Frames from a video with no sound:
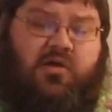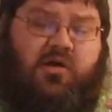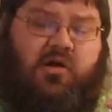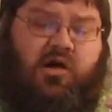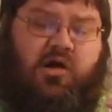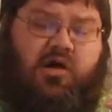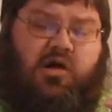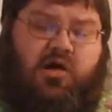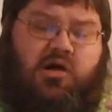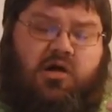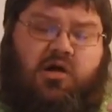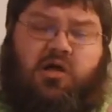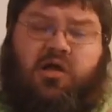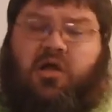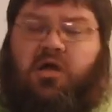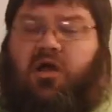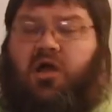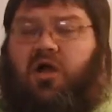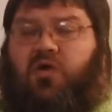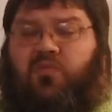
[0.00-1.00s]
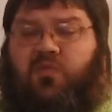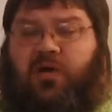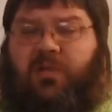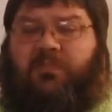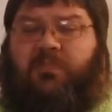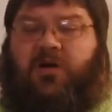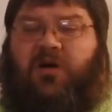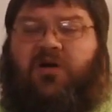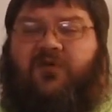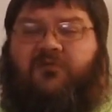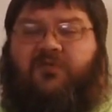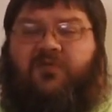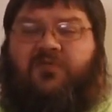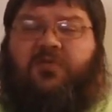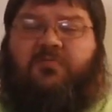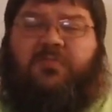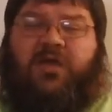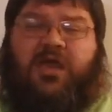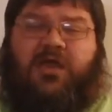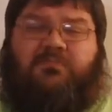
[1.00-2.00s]
are a ripoff of the
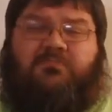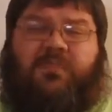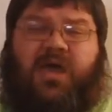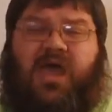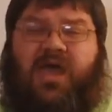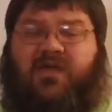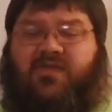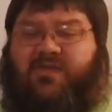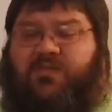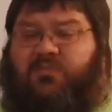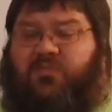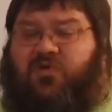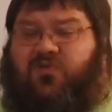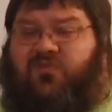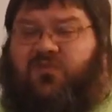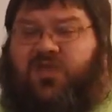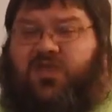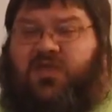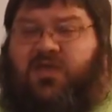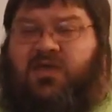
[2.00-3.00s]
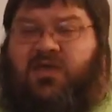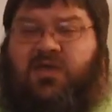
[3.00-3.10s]
Mad Max movie.